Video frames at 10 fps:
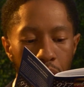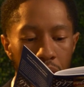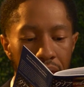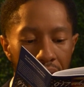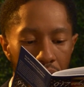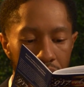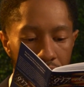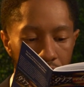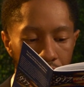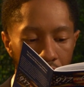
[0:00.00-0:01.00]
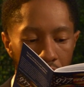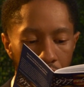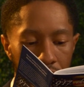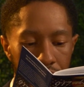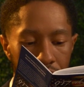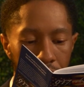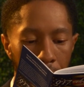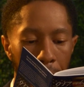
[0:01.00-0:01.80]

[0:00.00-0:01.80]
both houses of Congress.